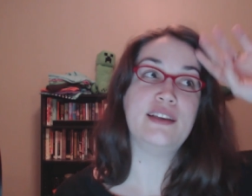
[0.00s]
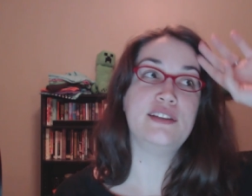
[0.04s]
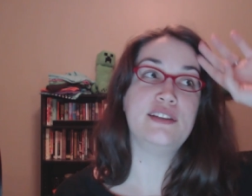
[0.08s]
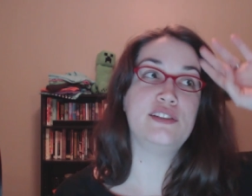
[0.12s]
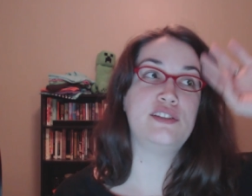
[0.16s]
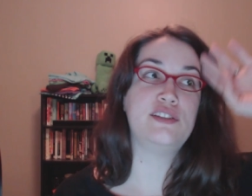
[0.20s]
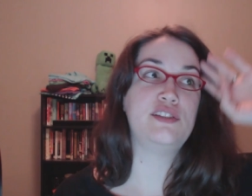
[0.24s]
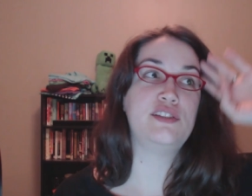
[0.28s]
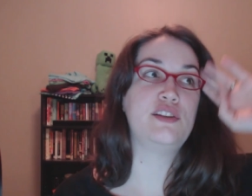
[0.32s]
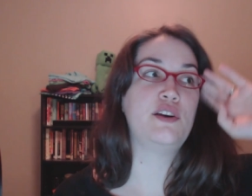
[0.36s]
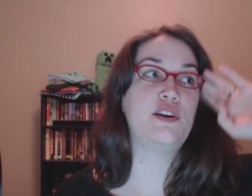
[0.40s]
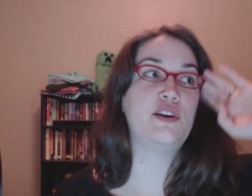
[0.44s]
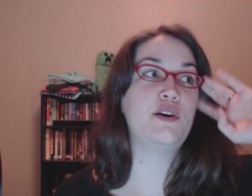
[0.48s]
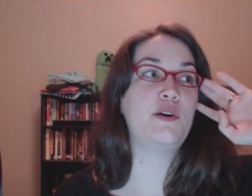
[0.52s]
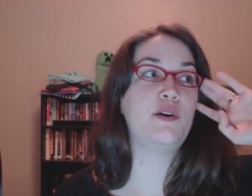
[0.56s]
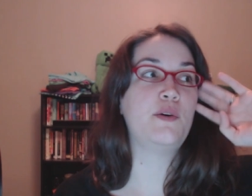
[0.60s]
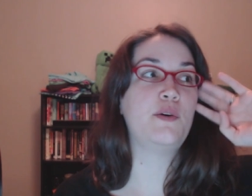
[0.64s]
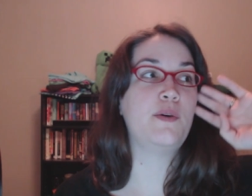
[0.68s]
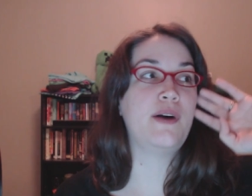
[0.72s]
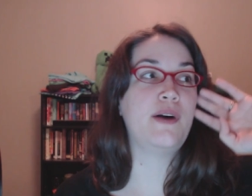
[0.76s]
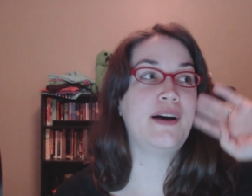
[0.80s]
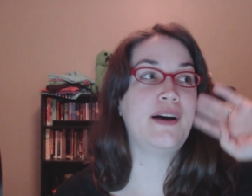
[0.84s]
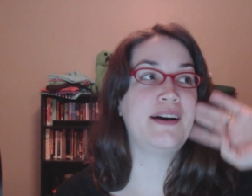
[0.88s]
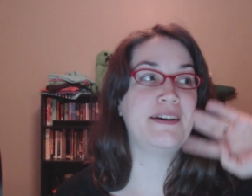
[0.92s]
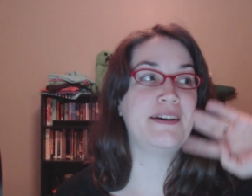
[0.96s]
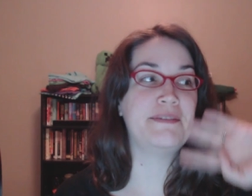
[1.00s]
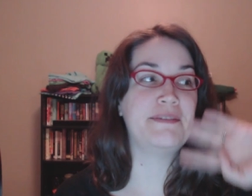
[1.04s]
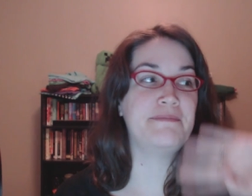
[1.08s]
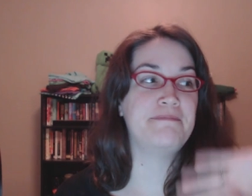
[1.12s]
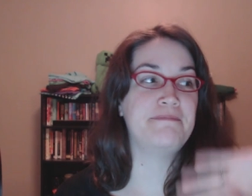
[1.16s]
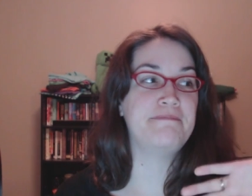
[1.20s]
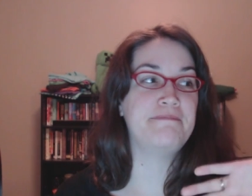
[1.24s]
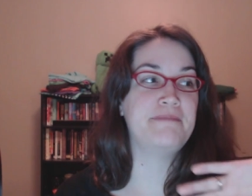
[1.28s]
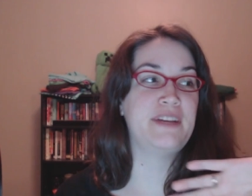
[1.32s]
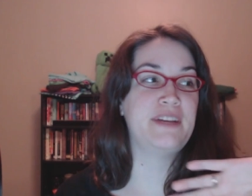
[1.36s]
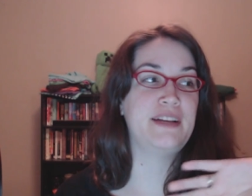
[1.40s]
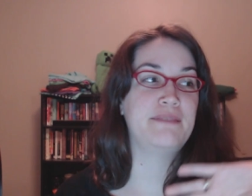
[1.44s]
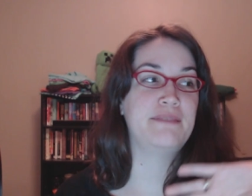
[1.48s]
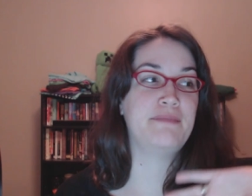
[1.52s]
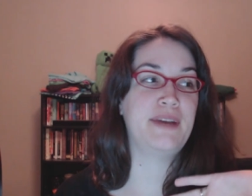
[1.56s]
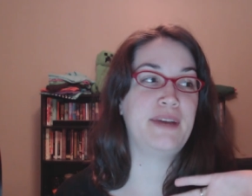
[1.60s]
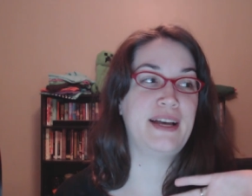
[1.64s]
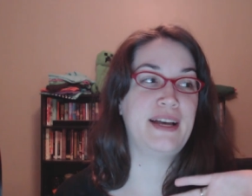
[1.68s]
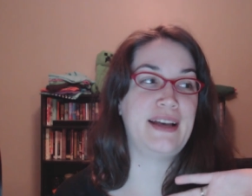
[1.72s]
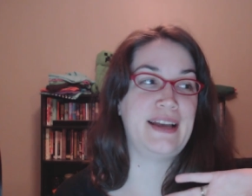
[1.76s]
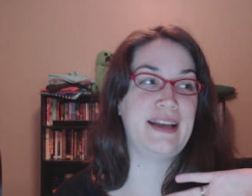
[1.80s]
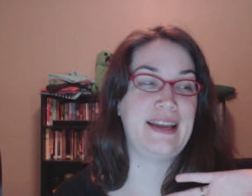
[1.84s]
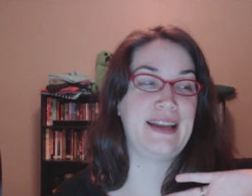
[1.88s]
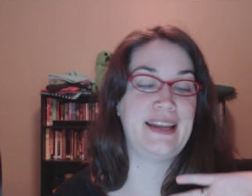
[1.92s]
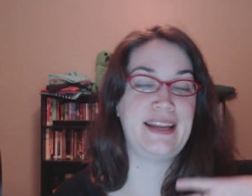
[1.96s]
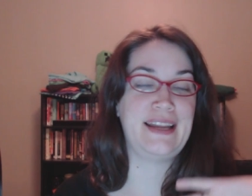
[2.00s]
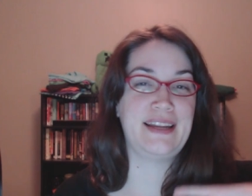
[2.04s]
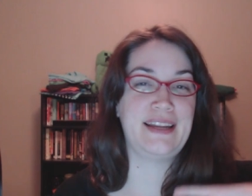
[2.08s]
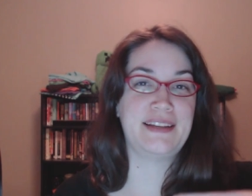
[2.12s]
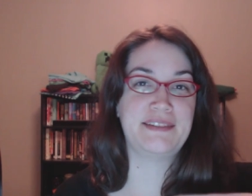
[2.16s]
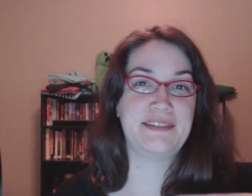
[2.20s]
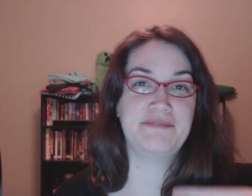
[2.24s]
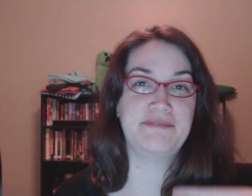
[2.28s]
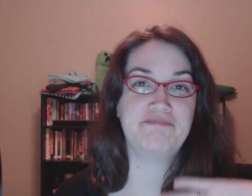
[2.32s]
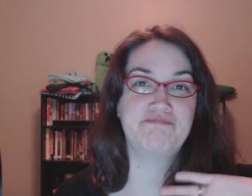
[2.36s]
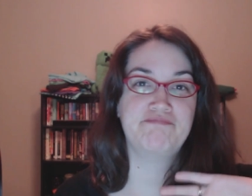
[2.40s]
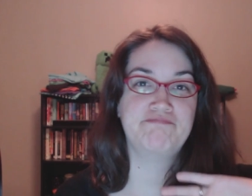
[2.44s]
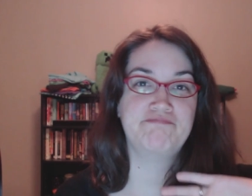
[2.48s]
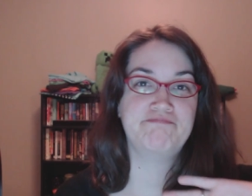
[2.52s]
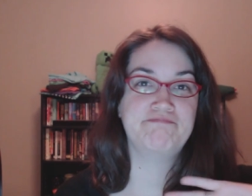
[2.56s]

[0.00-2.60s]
So, um, my